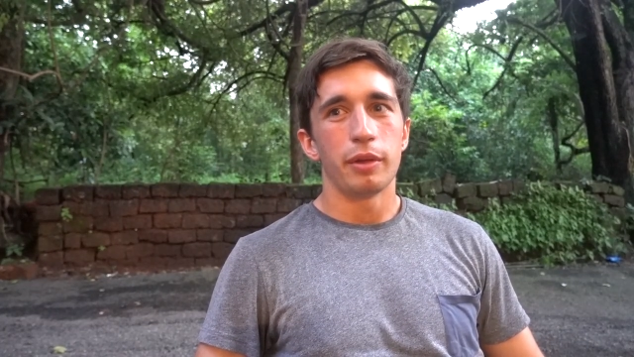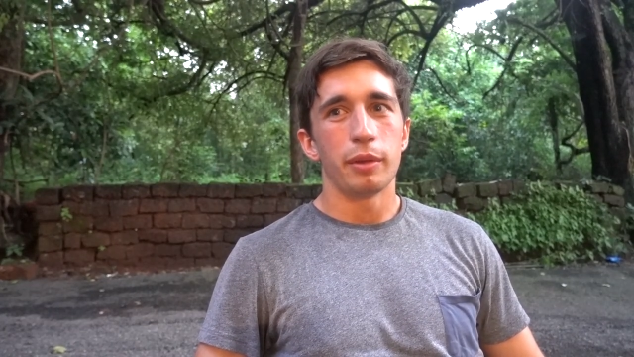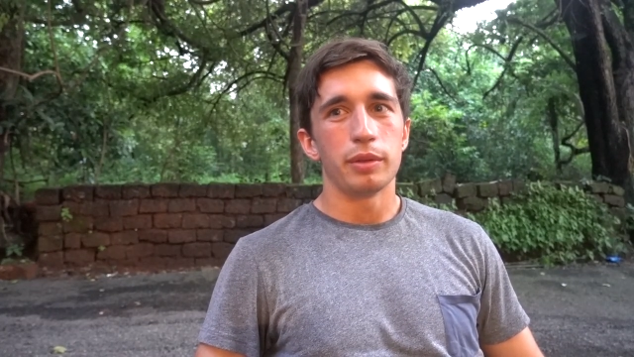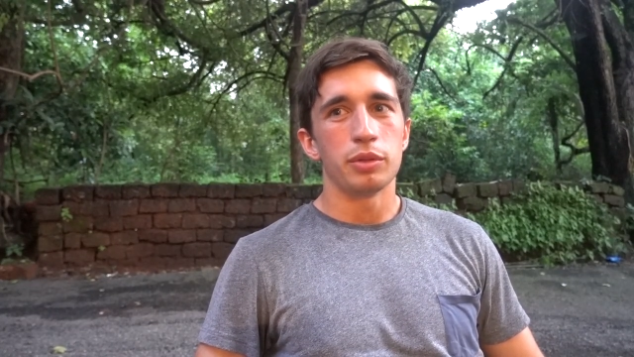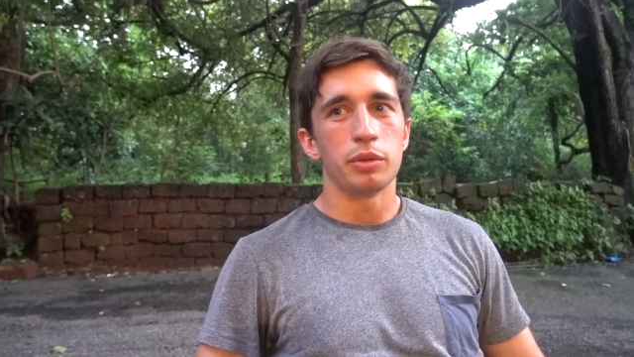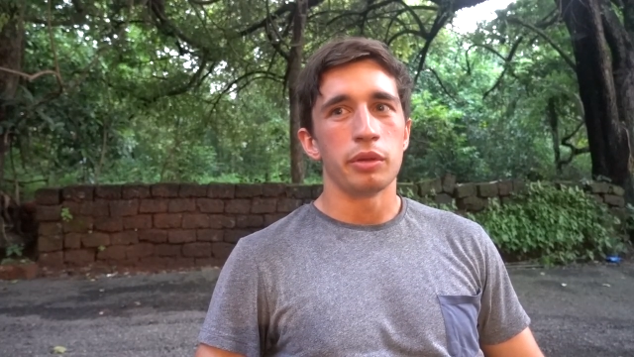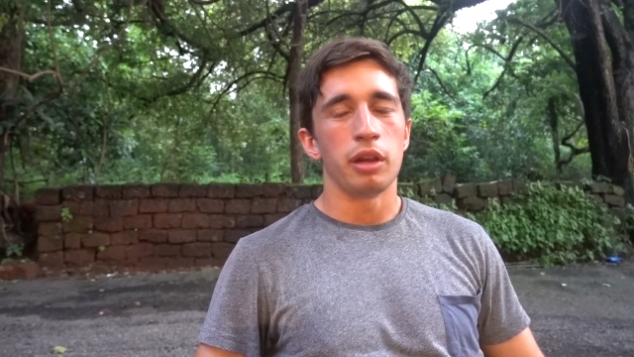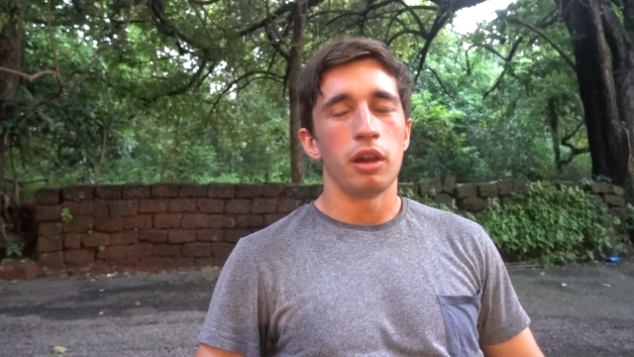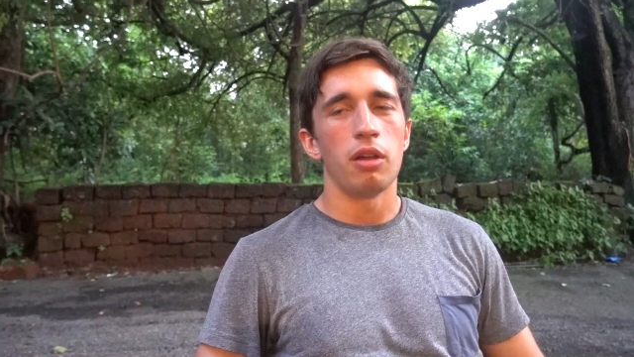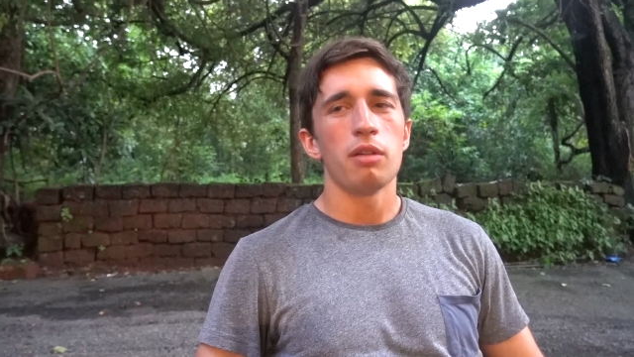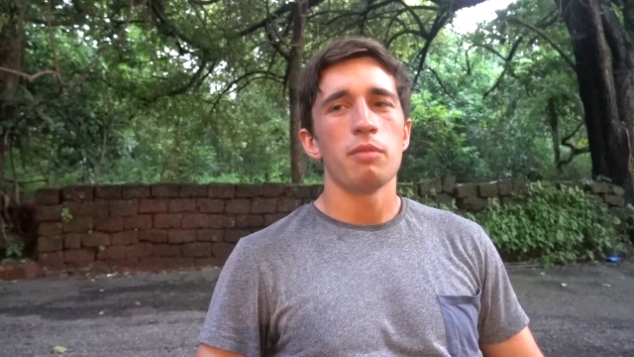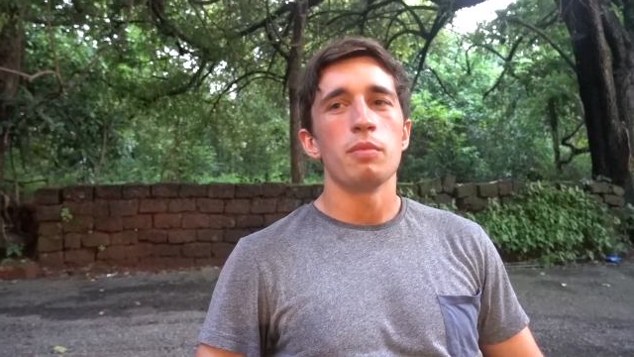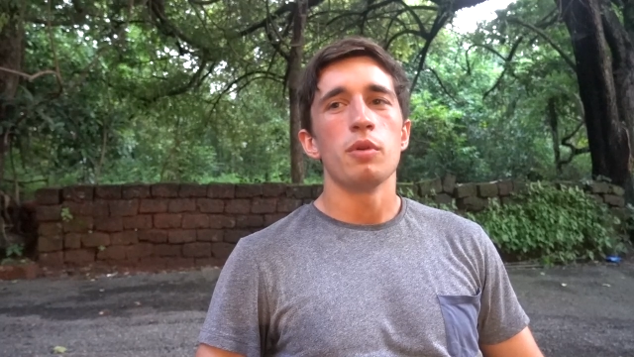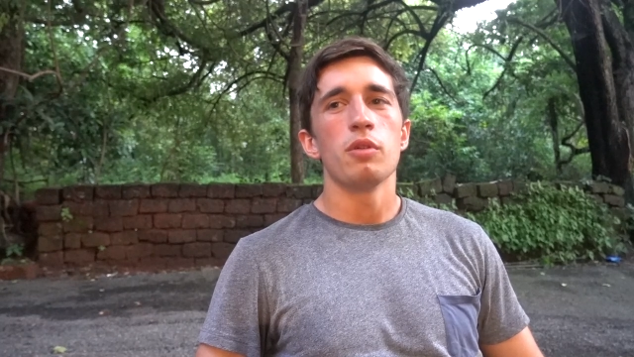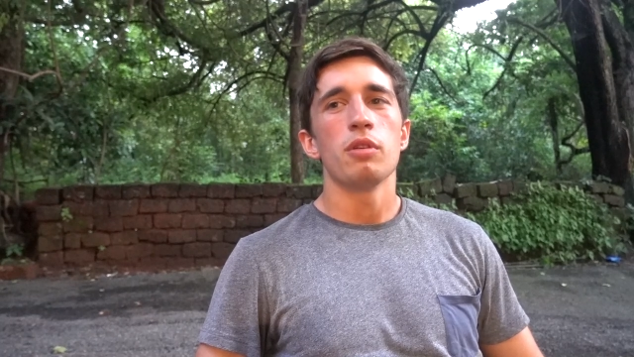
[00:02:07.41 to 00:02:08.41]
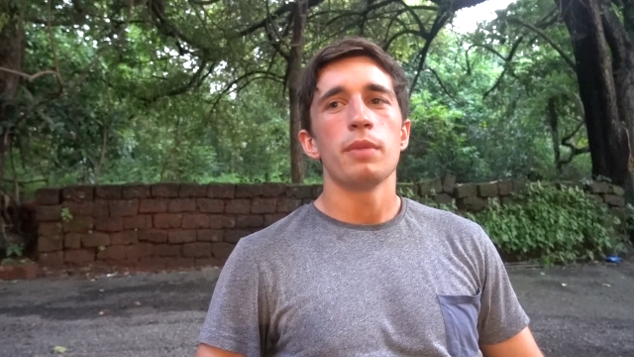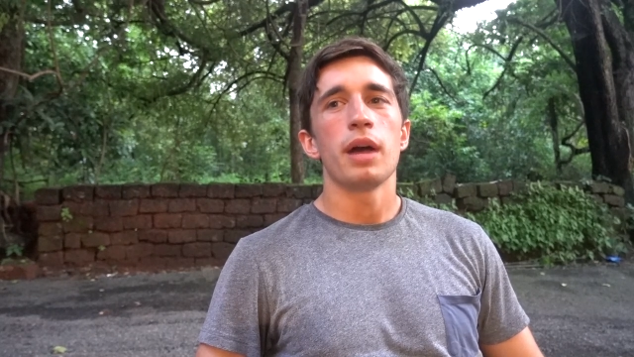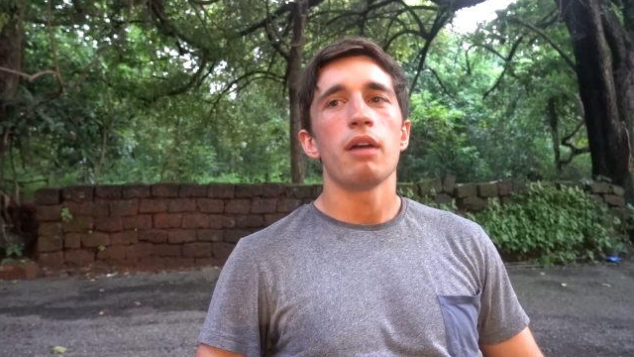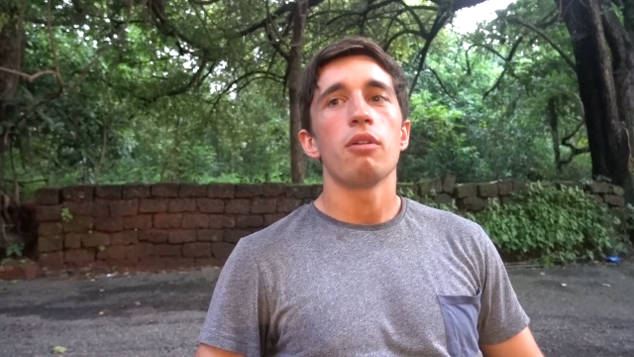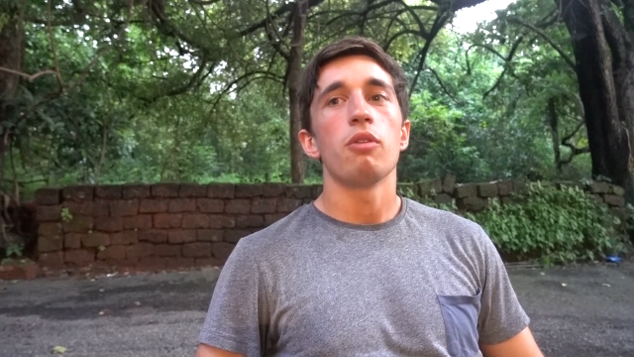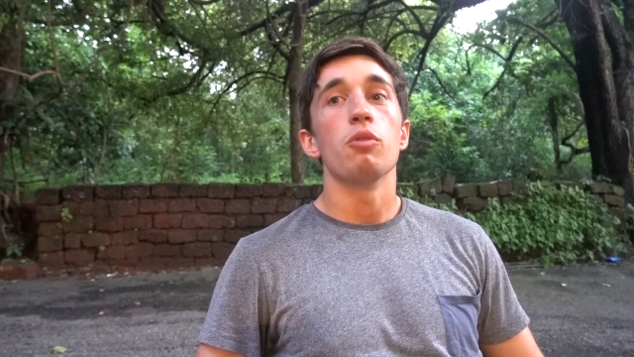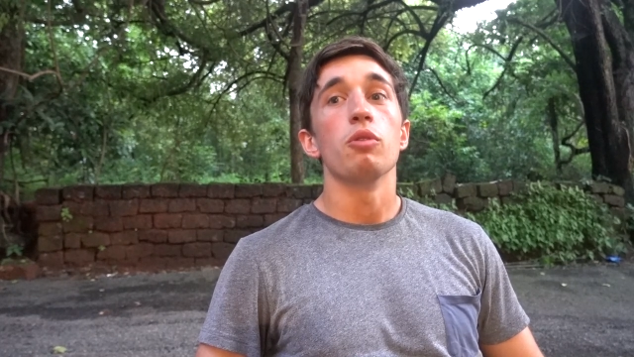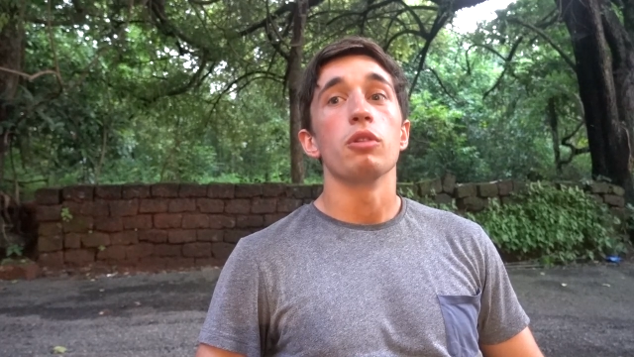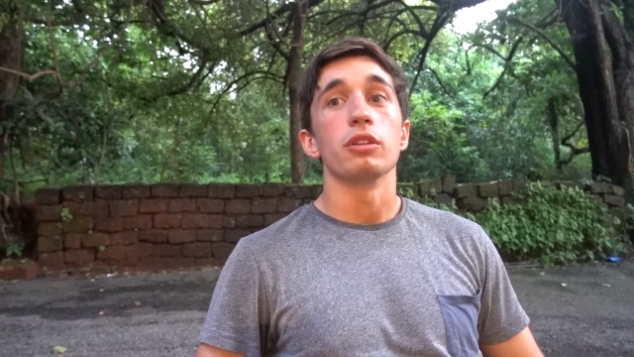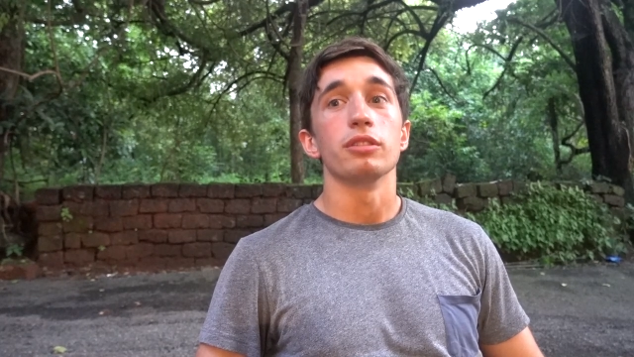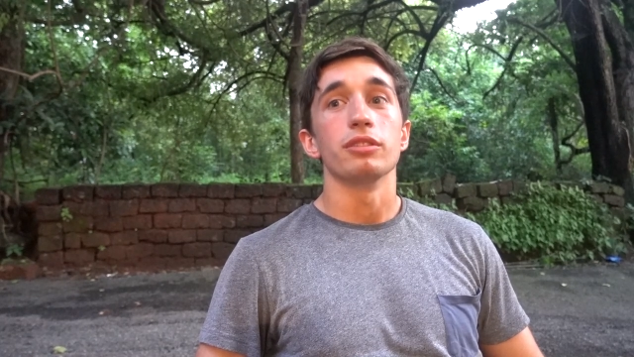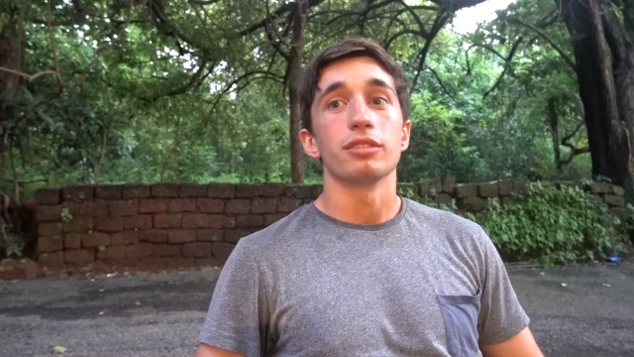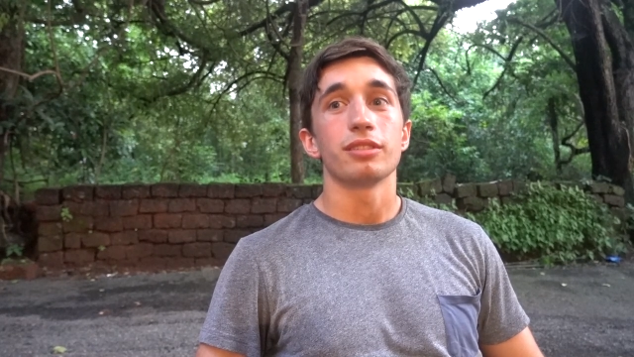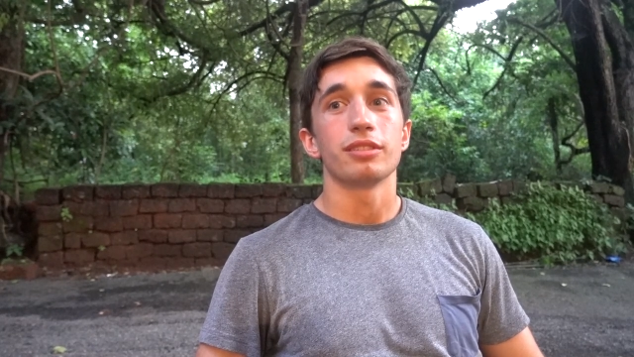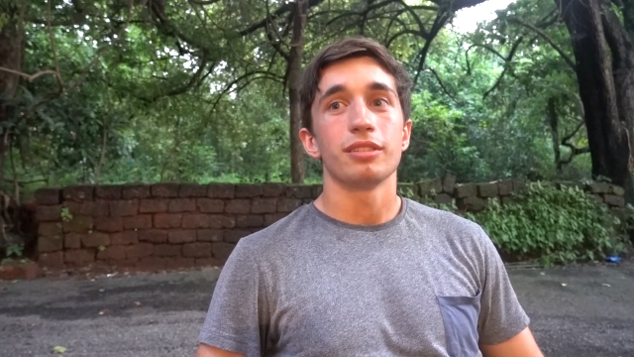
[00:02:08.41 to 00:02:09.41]
they were talking a lot more about
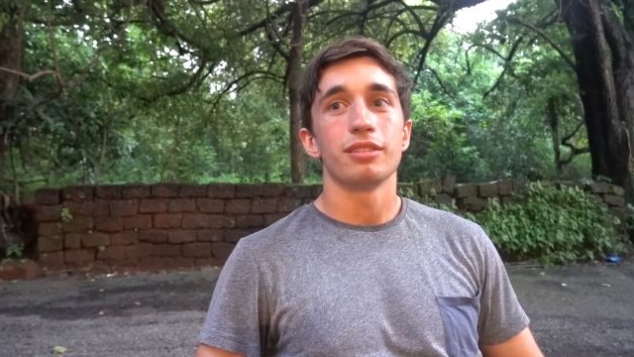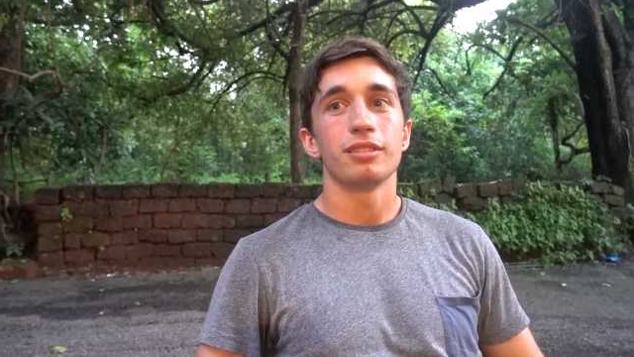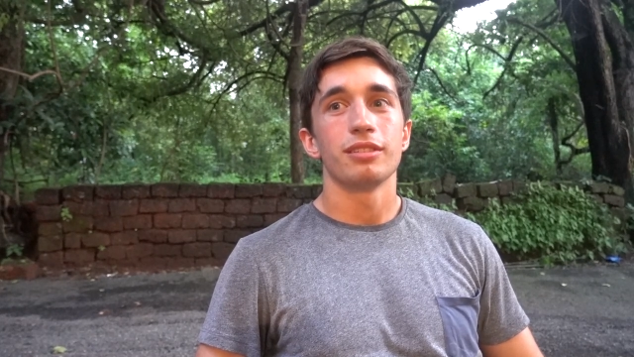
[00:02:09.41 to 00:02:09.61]
organs.